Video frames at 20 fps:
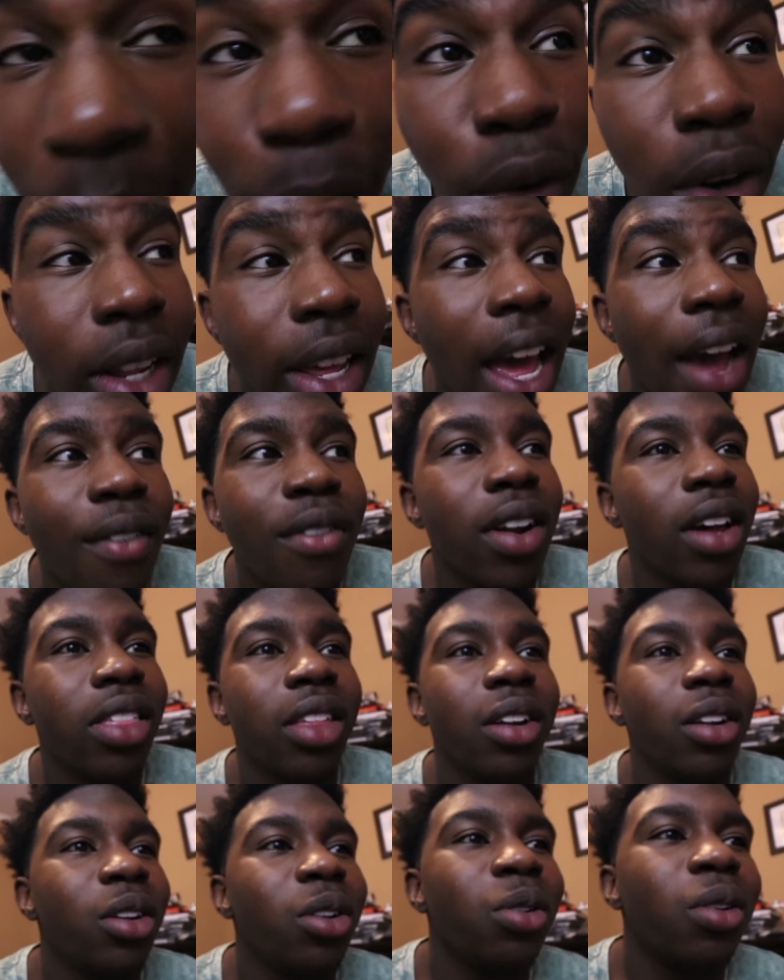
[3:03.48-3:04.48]
I really have
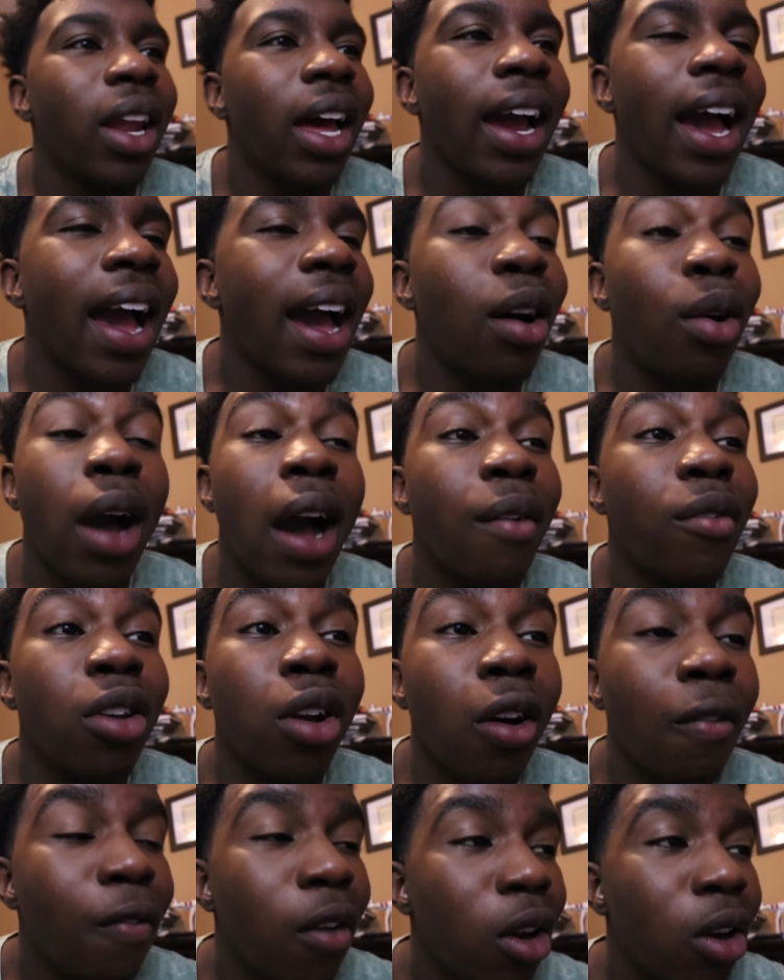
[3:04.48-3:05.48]
nothing to do. Like, I don't have
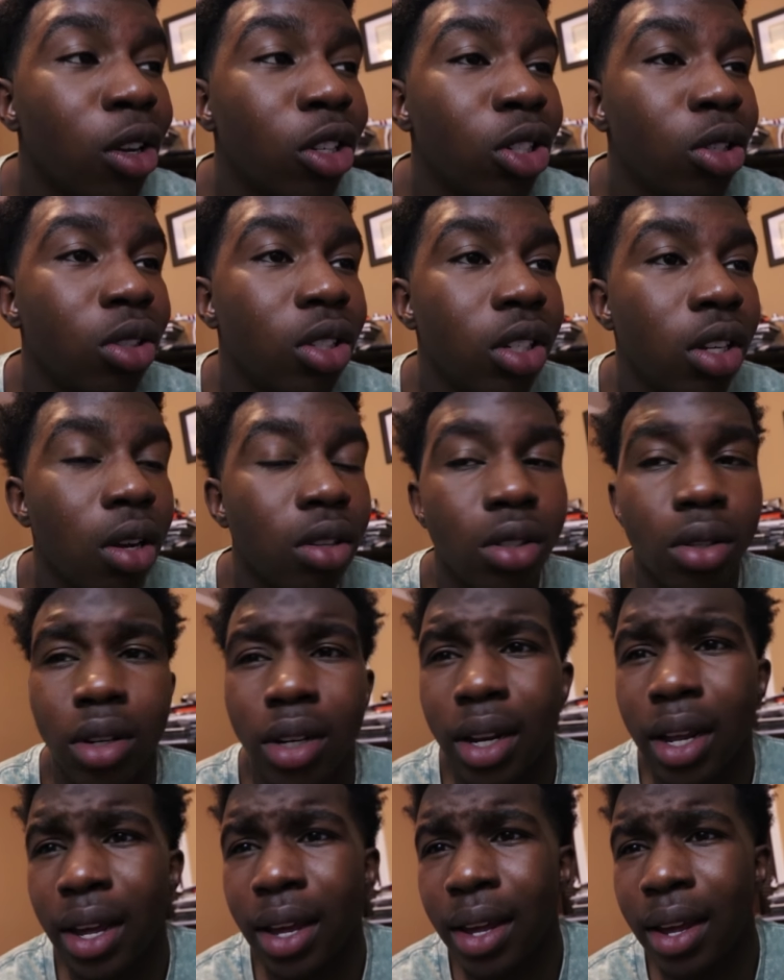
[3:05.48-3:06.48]
no photo shoots to go to
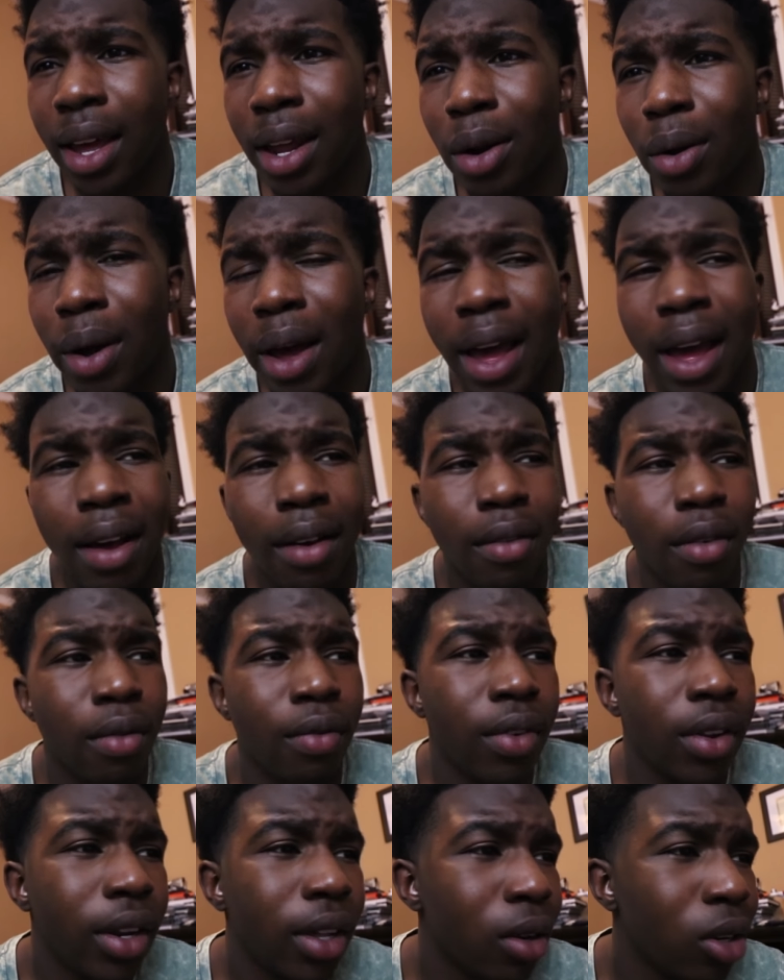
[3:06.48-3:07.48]
today. I don't have a
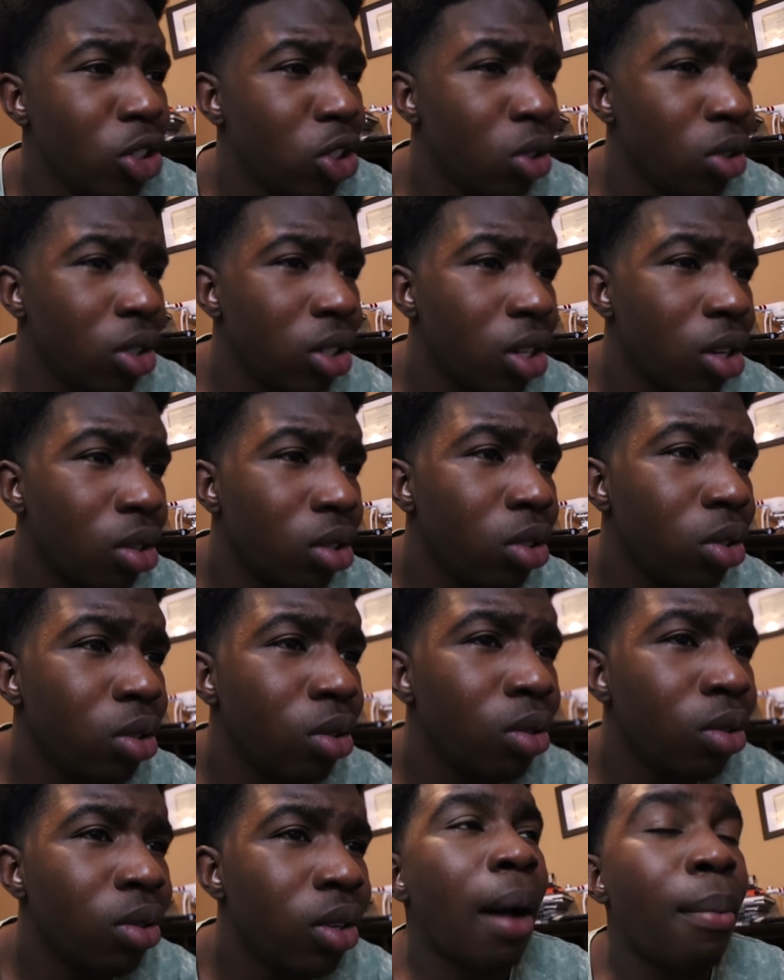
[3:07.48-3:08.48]
video shoot to go
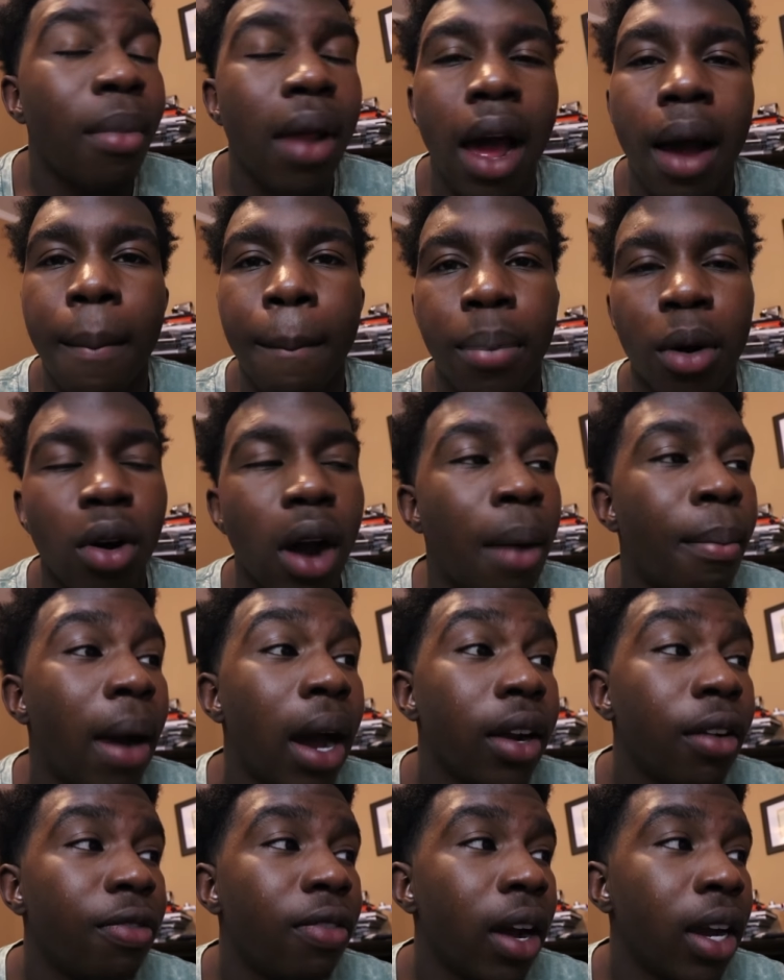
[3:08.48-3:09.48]
do. I
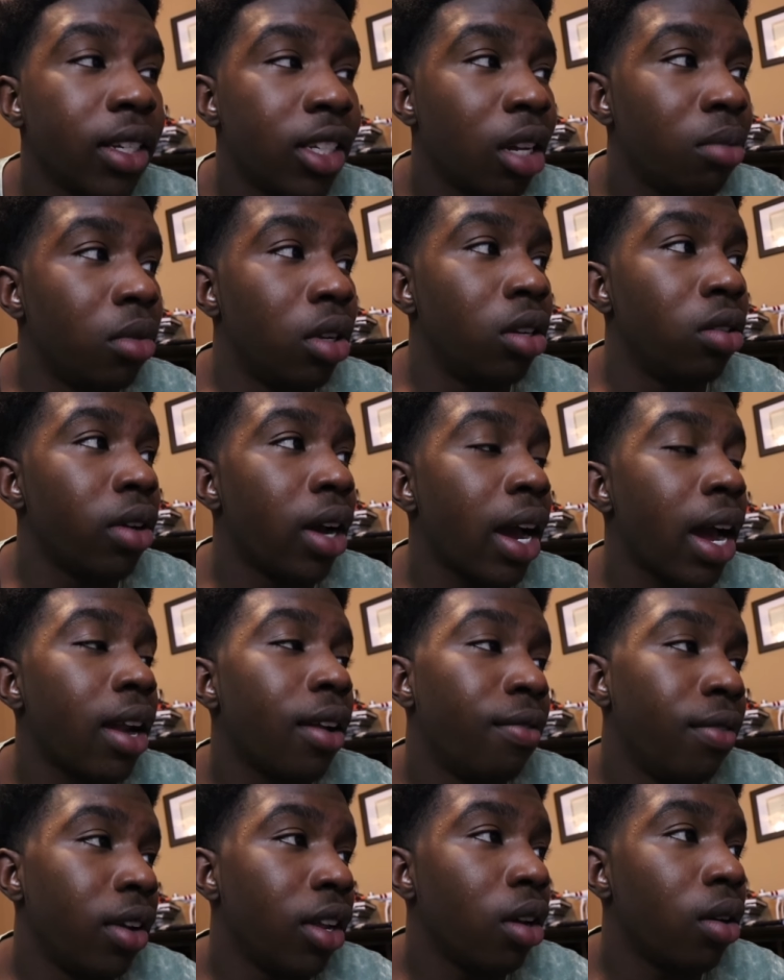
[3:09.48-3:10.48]
might have found something to do. I got
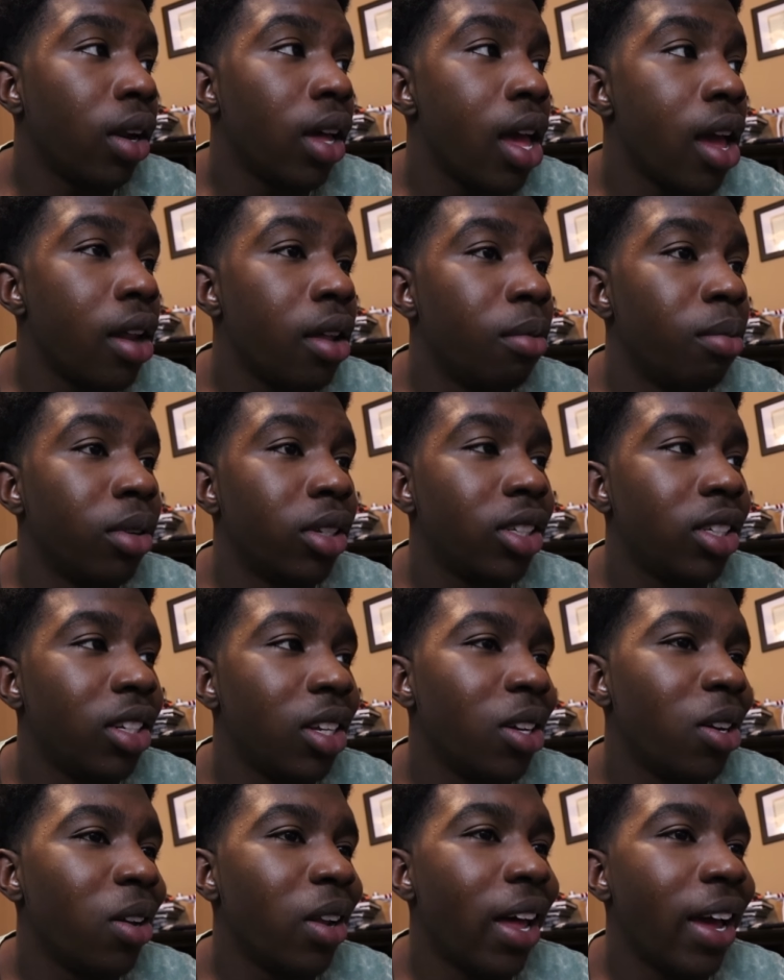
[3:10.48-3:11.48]
a video to edit, but
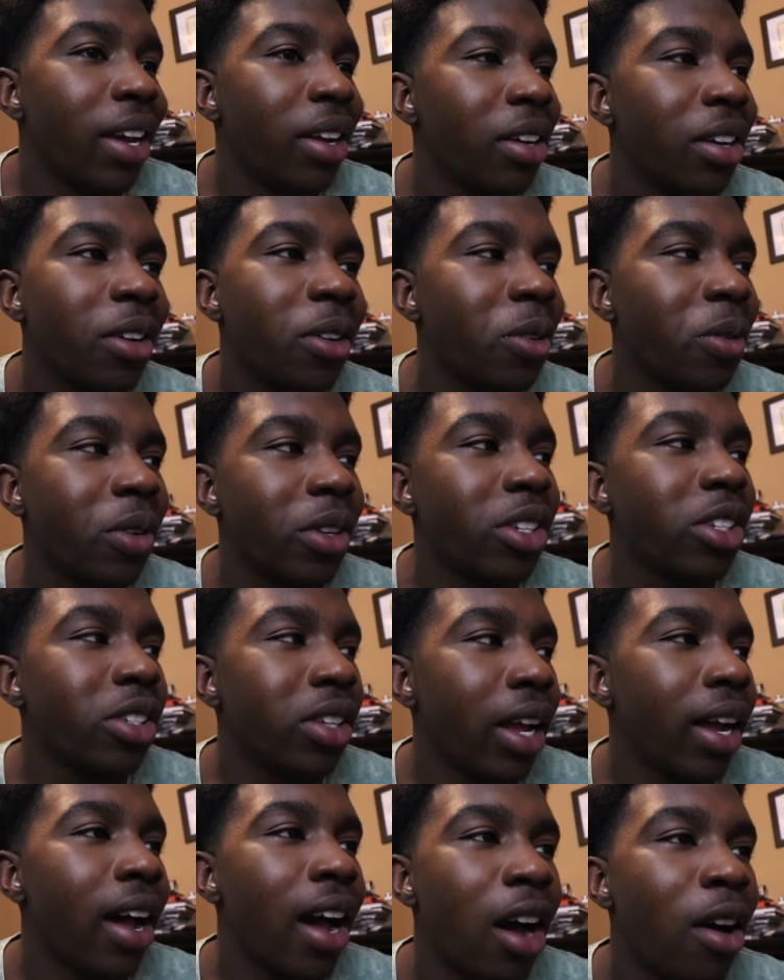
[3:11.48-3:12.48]
still, like, this is
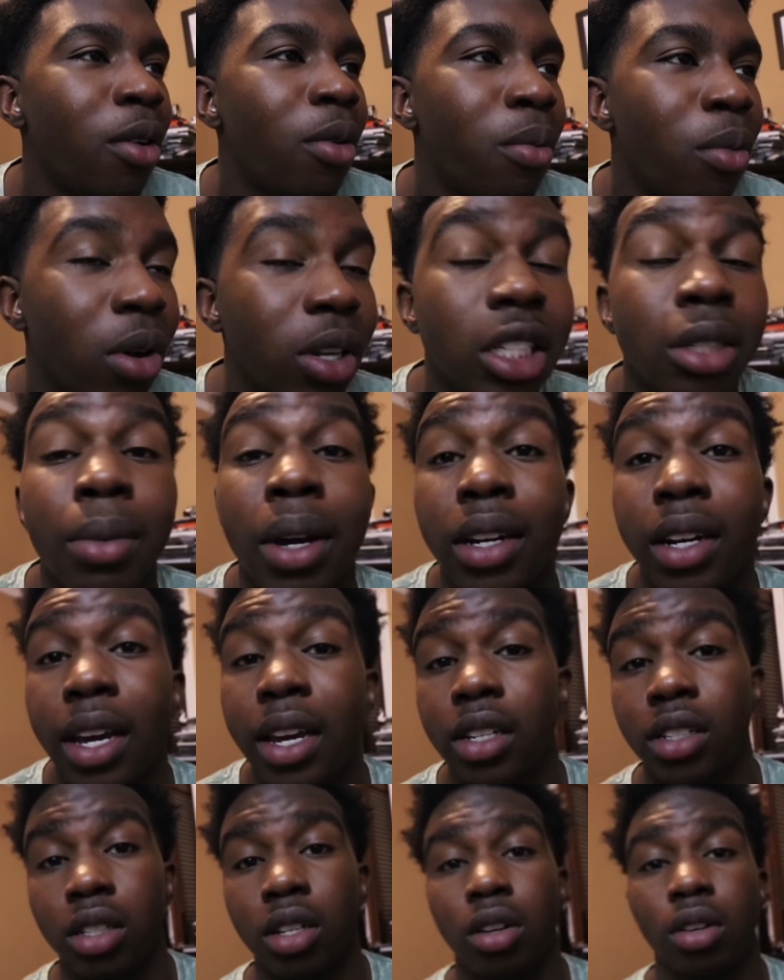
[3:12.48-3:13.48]
like how most of my
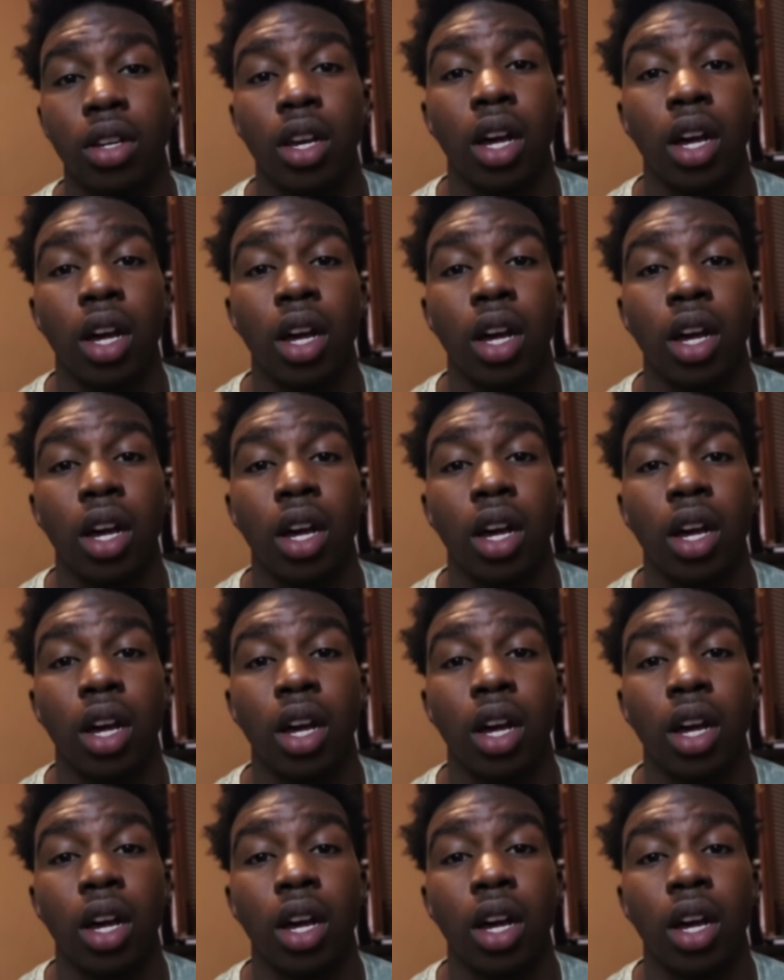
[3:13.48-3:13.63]
days go,